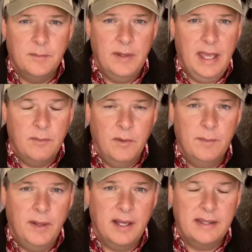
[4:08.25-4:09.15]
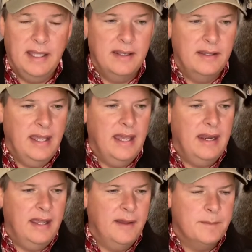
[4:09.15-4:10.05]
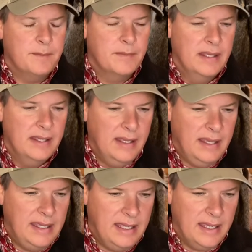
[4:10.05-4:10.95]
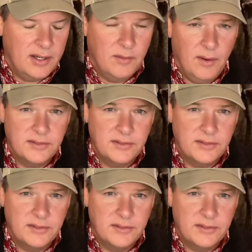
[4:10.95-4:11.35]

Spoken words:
We had one buck that he grows to